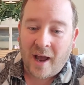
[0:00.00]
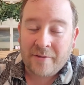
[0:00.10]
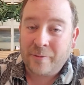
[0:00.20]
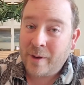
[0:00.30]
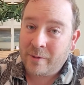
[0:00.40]

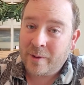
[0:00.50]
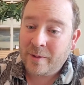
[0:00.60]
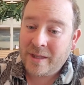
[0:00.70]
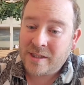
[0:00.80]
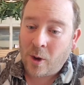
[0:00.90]
I
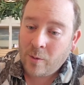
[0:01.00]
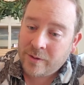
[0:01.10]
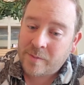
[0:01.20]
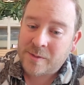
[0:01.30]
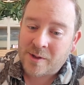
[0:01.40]
frequently
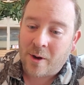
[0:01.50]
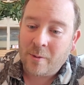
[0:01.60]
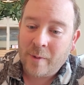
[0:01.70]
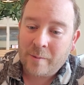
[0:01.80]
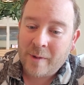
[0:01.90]
told them so
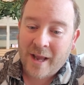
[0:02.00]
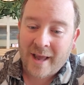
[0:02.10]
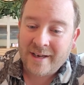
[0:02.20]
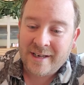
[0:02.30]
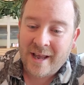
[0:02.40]
when we
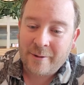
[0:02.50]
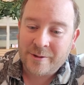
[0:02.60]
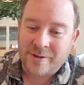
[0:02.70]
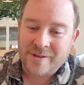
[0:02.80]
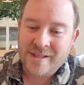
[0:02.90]
had
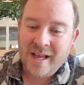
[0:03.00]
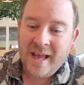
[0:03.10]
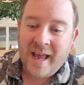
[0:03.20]
encounters,